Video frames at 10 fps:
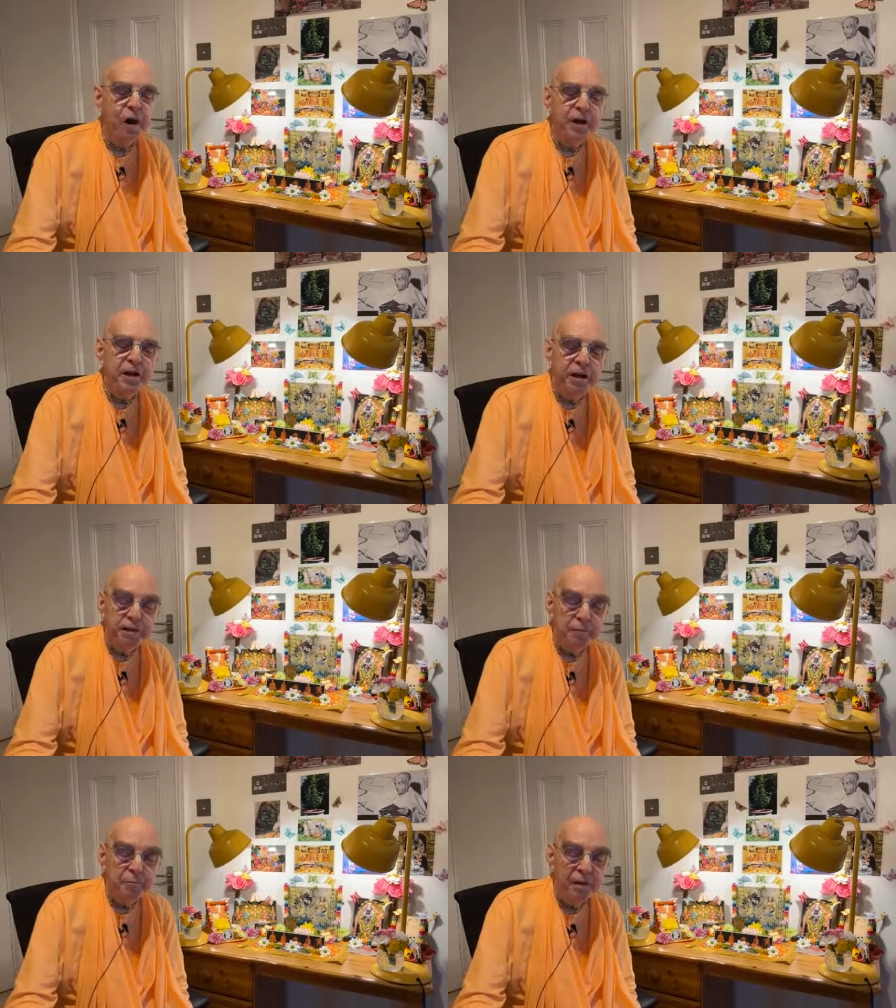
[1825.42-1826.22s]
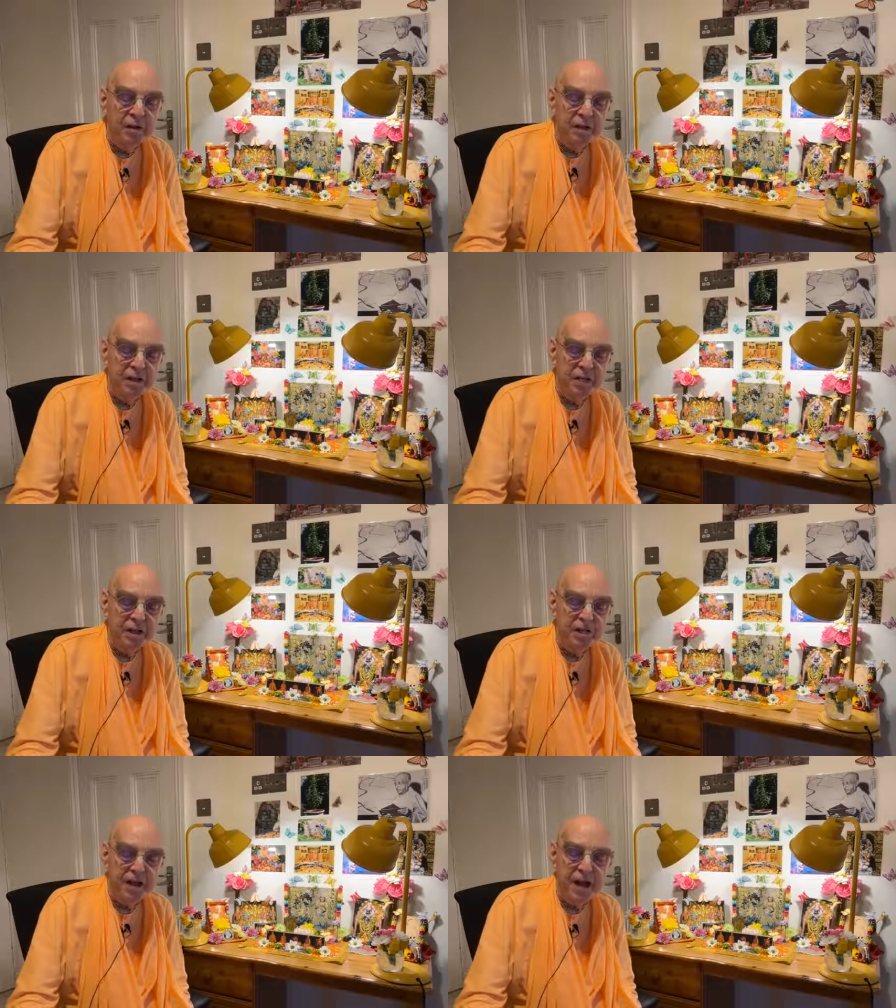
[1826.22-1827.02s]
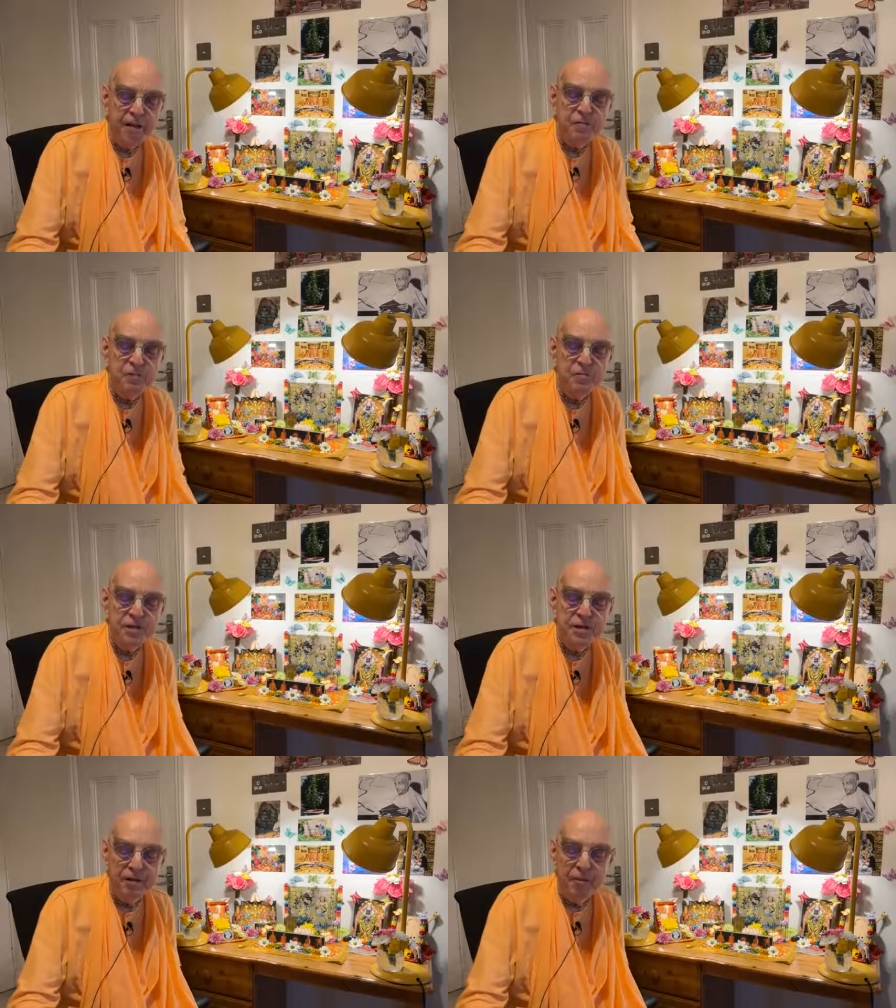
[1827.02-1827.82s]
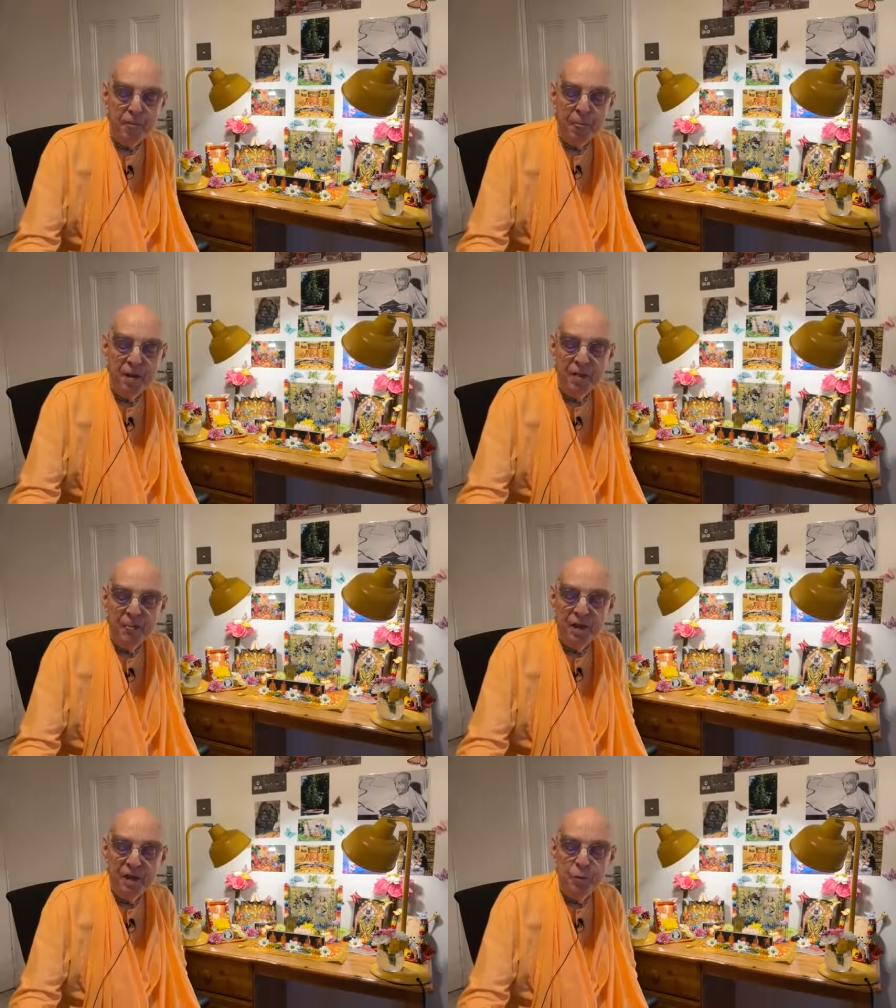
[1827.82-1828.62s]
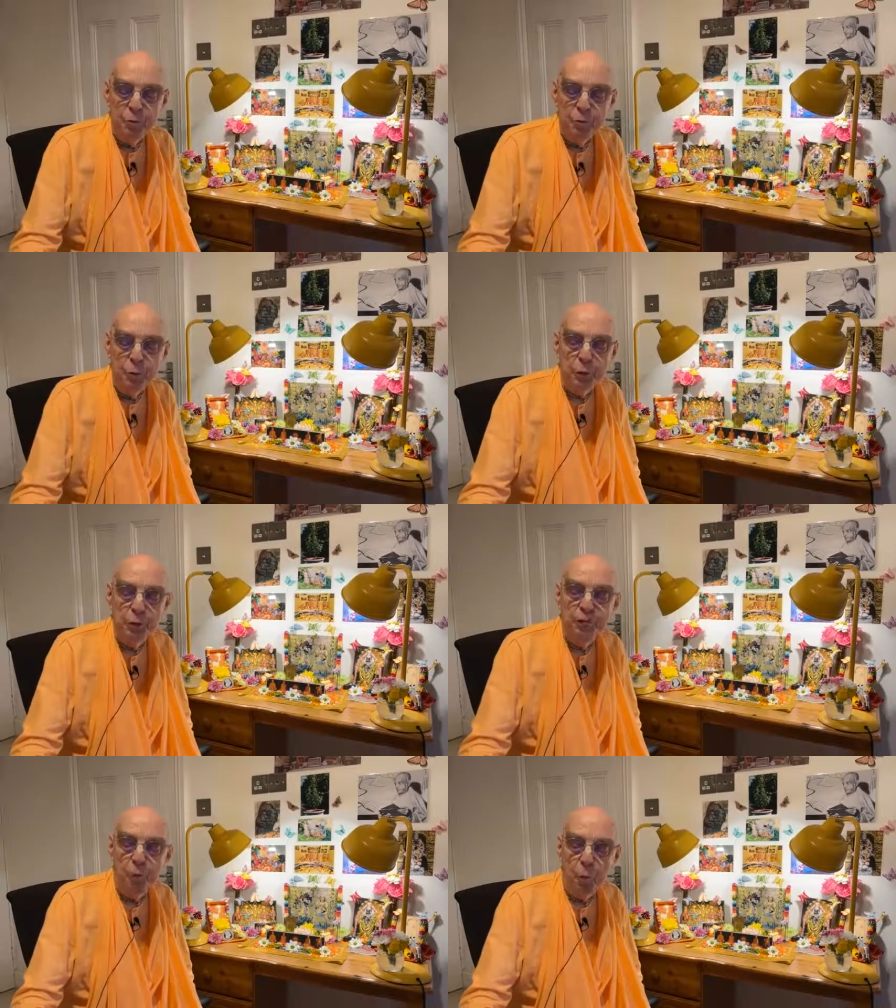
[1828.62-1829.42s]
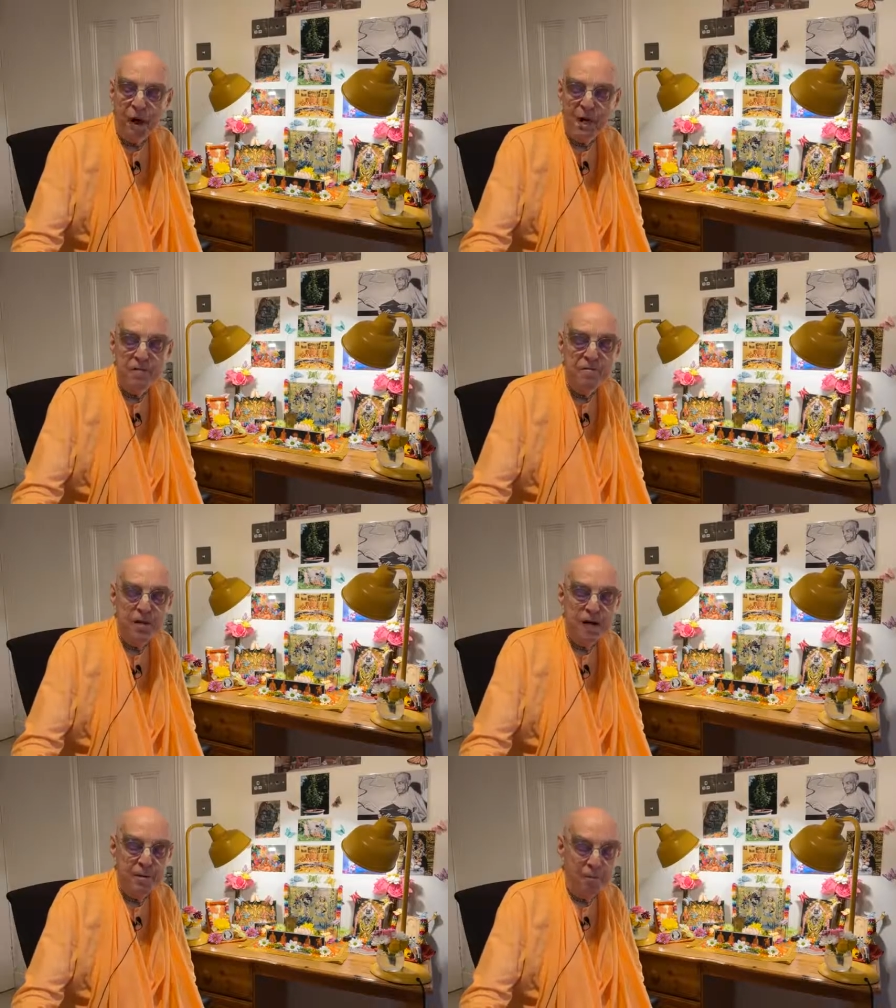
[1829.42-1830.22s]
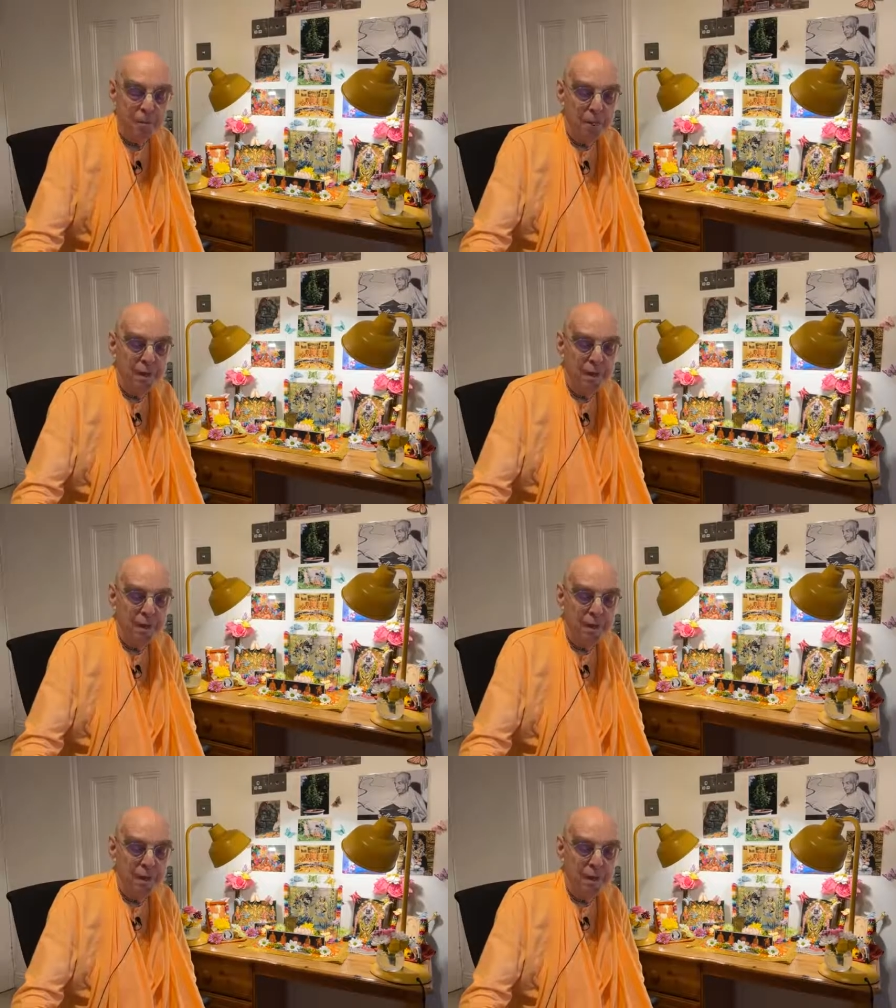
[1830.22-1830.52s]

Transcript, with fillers: guardian of an entire sphere and a ruler of wide fame.